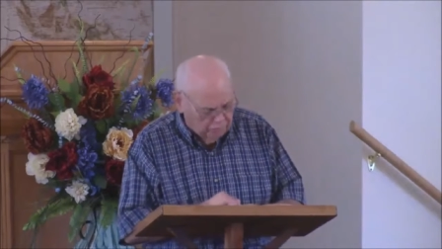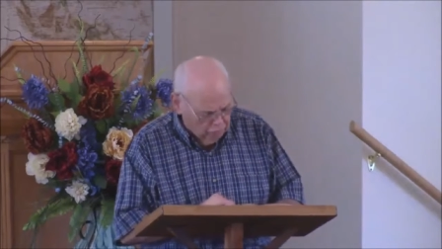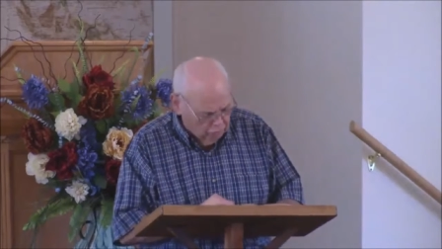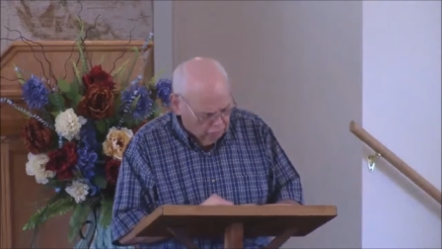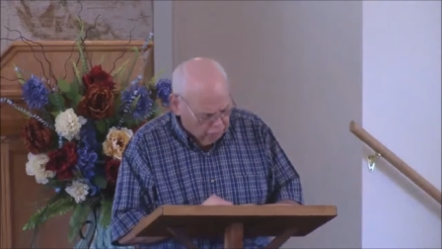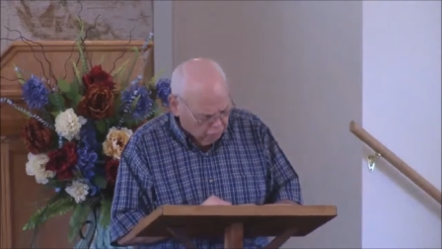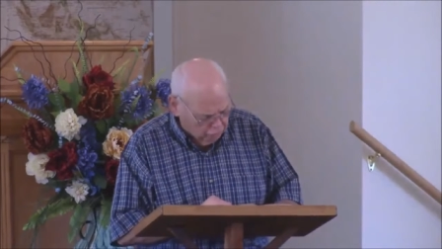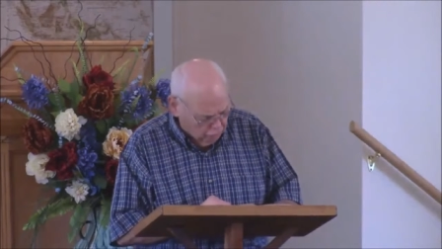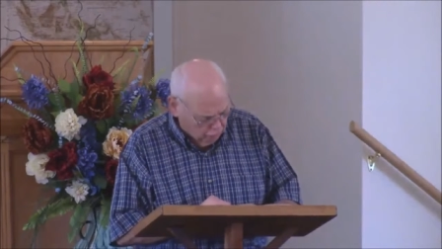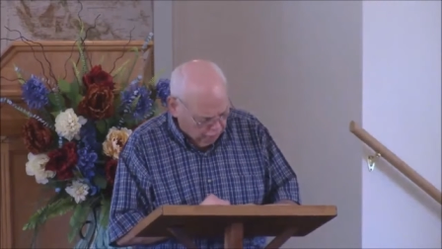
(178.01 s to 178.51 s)

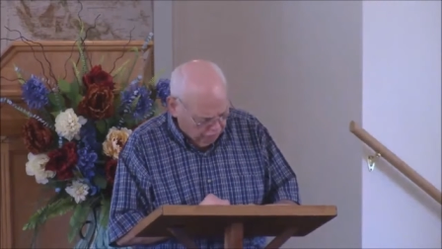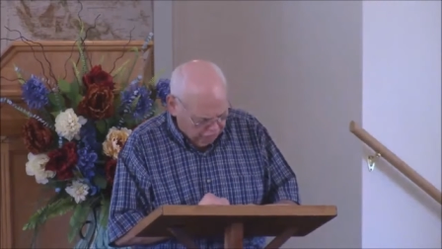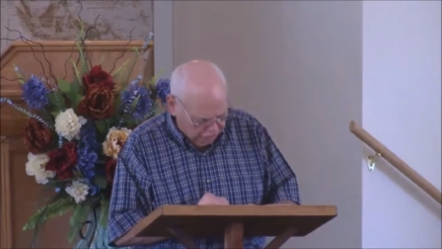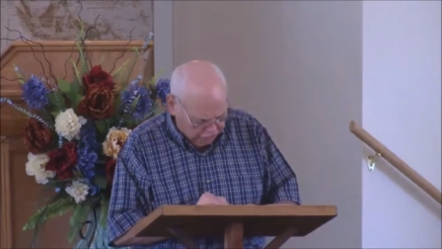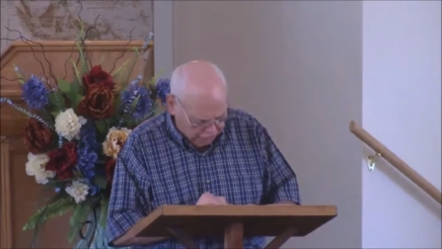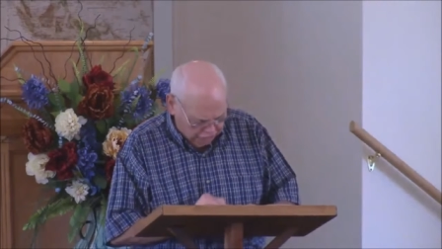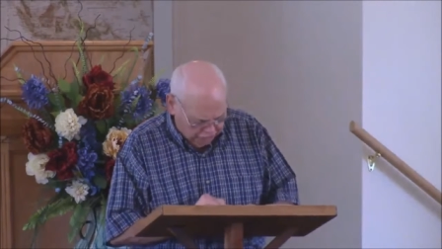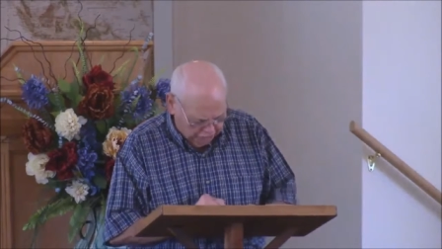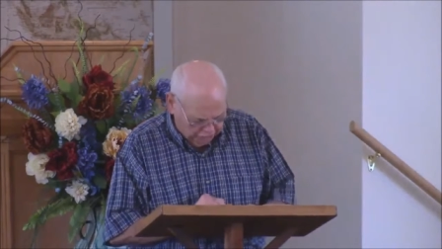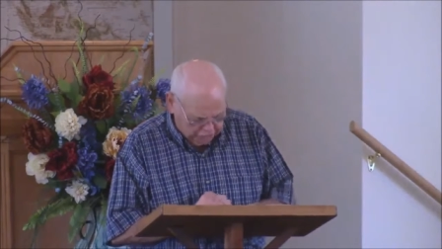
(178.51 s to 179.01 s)
verse
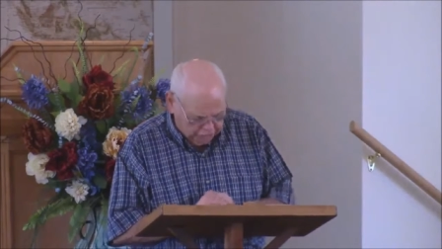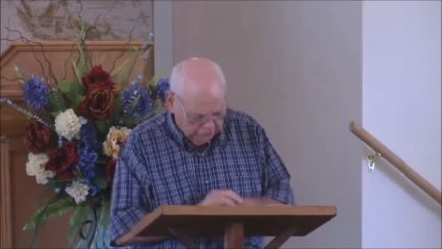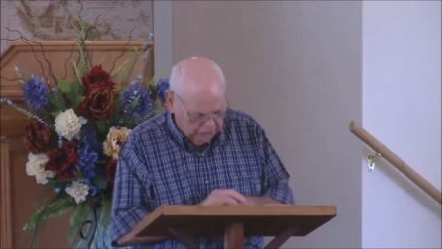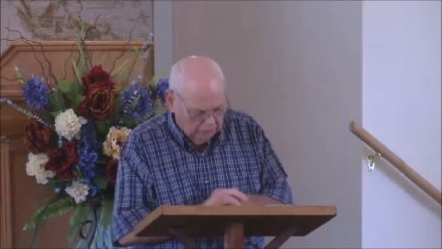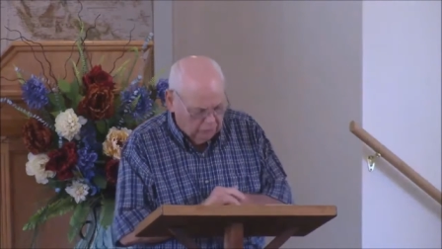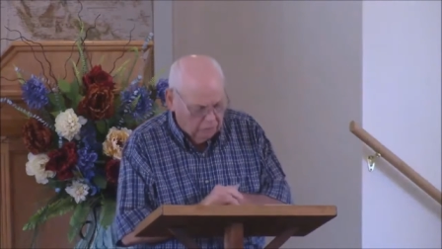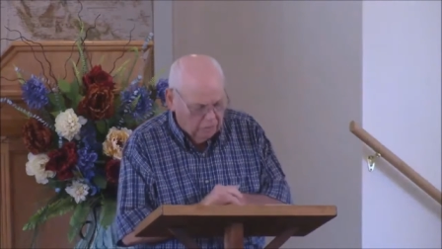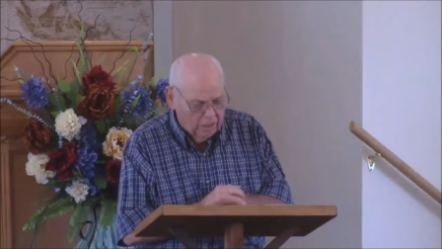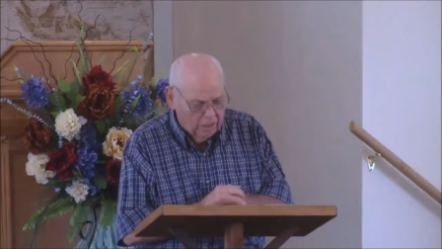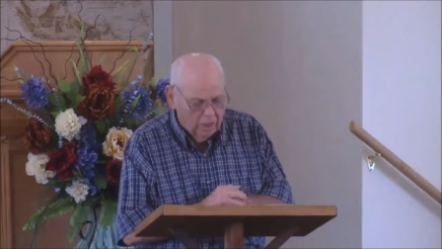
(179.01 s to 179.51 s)
26
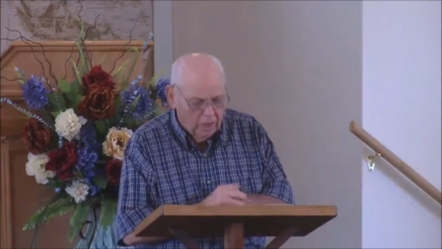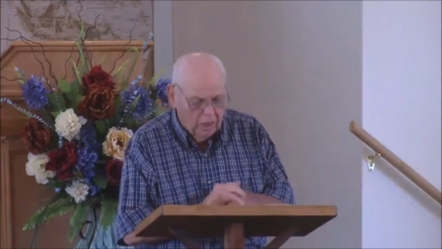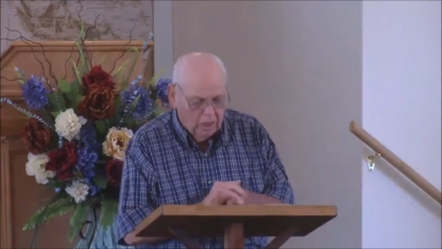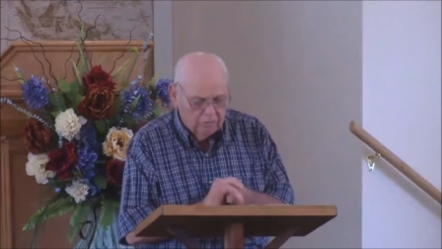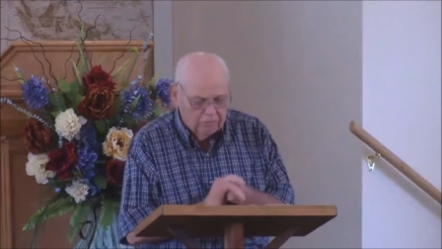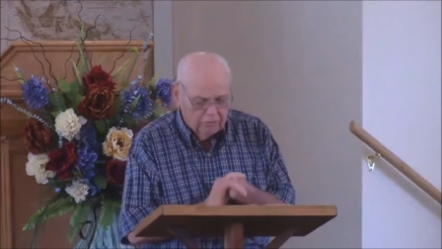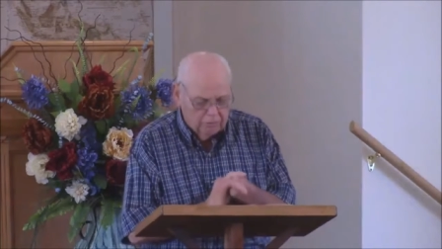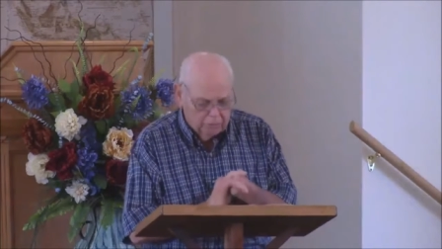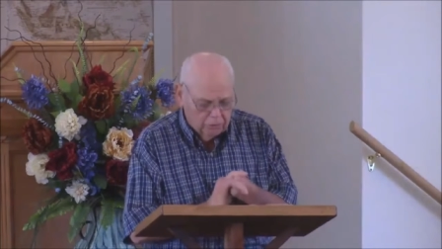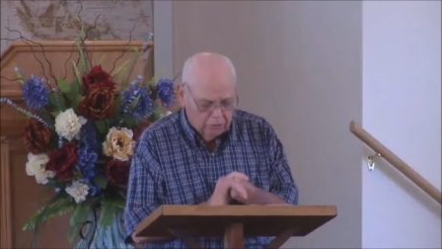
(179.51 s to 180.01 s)
of
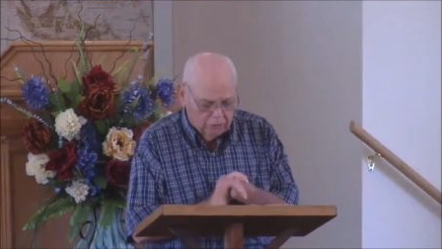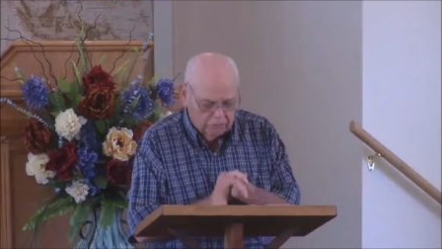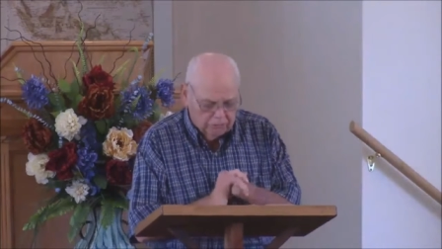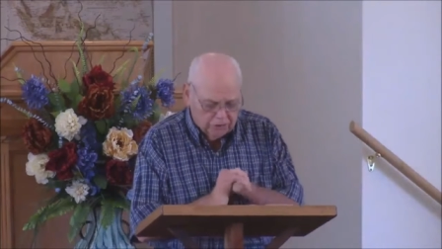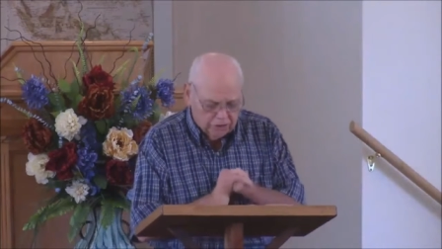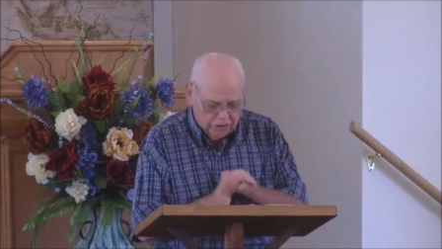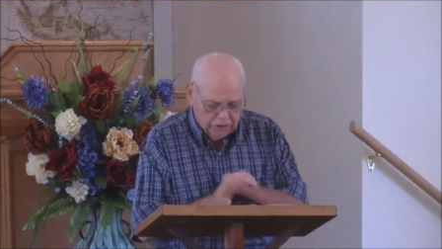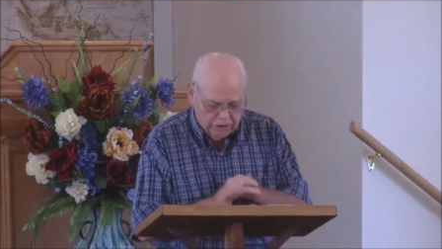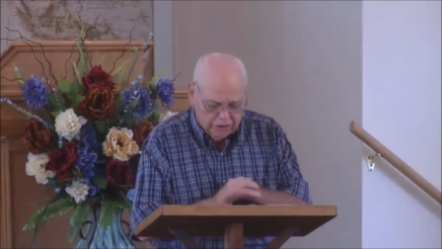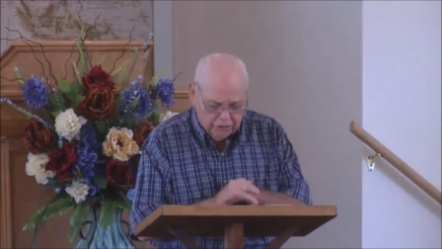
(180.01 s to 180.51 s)
the book of
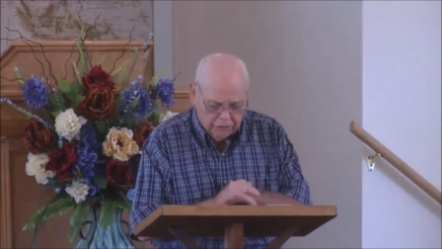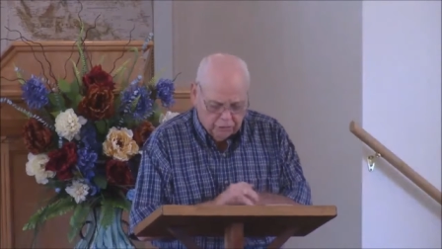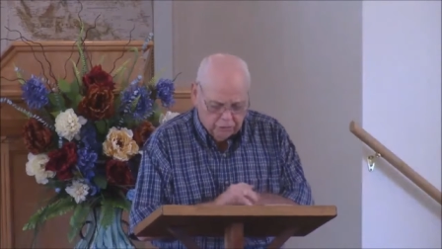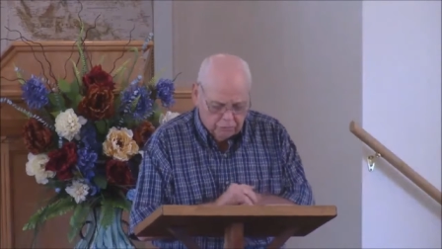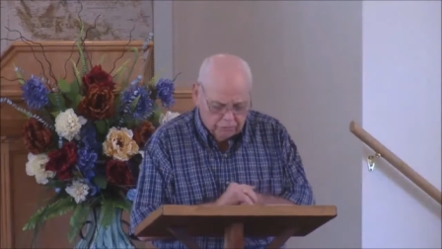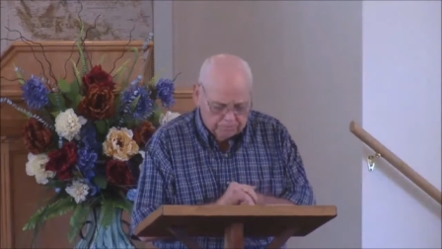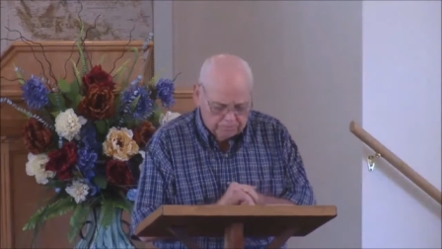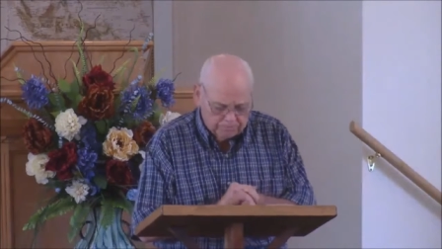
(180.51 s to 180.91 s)
Ezekiel,